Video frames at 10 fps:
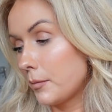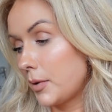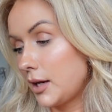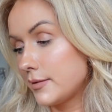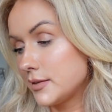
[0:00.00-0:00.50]

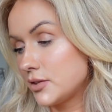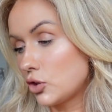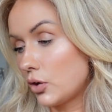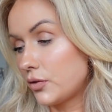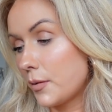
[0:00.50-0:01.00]
But it's the
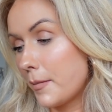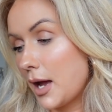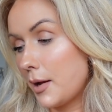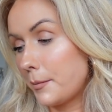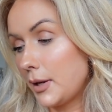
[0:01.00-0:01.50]
soft
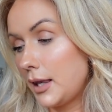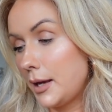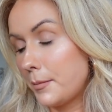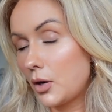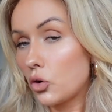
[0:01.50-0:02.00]
matte
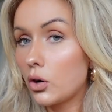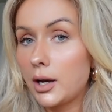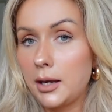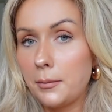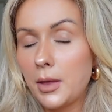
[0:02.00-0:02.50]
lip
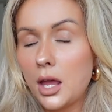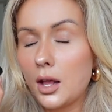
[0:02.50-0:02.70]
cream,